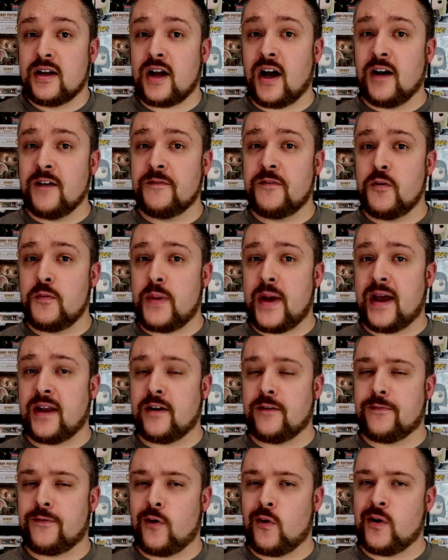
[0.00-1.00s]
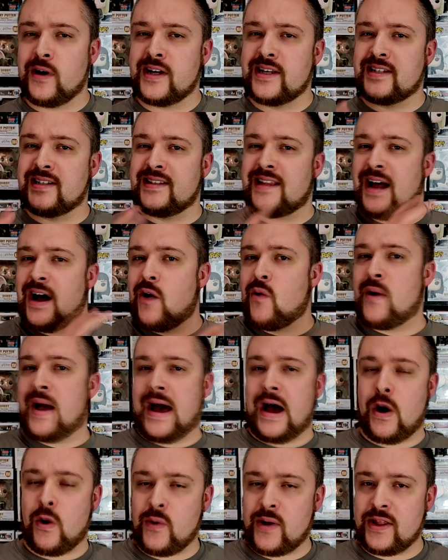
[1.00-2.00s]
Kung Fu Panda 4 is now
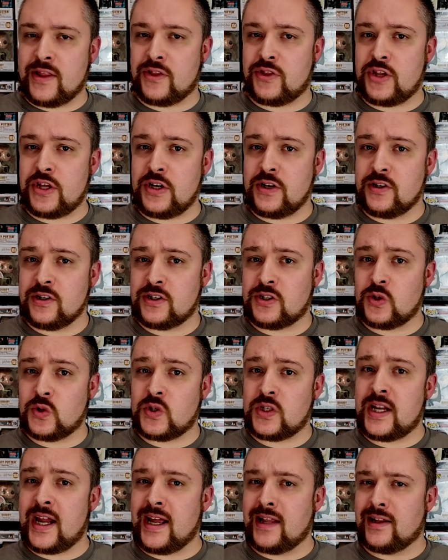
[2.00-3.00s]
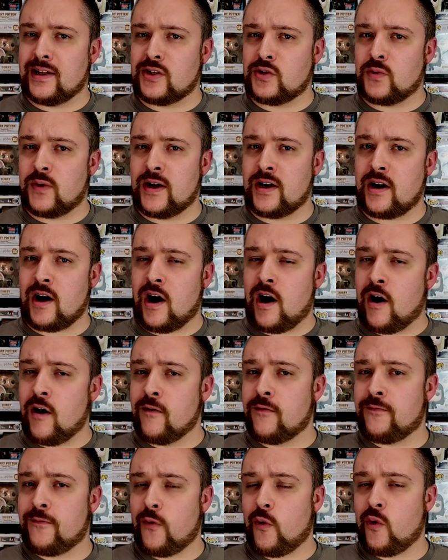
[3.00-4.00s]
out in theaters, so today let's rank
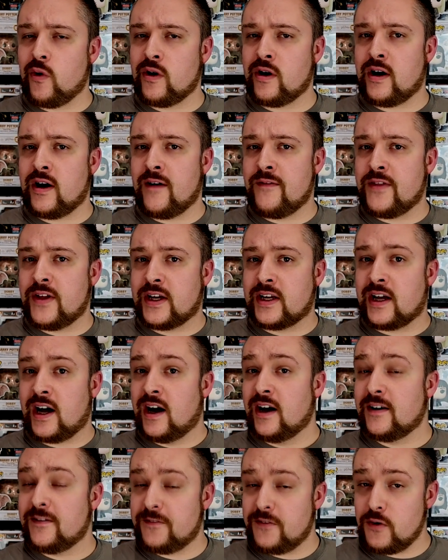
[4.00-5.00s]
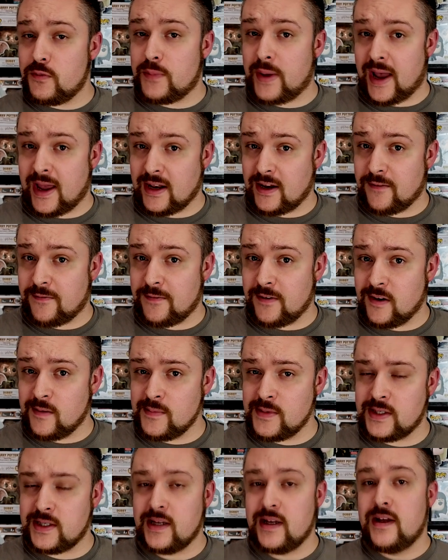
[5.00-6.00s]
all 4 of the Kung Fu Panda
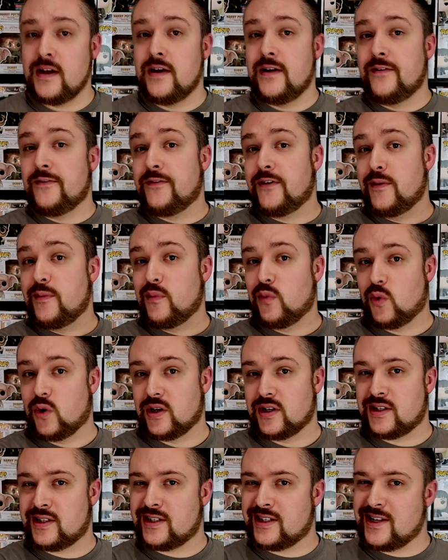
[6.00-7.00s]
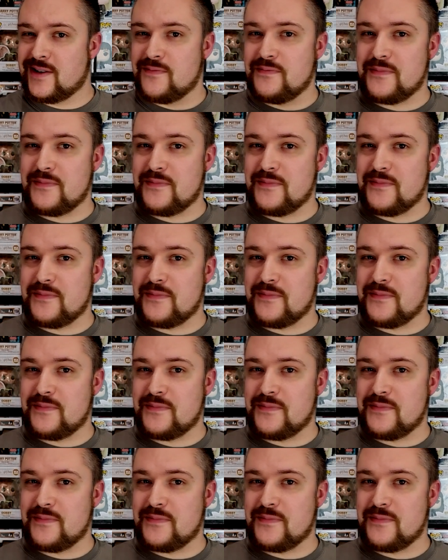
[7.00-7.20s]
films from worst to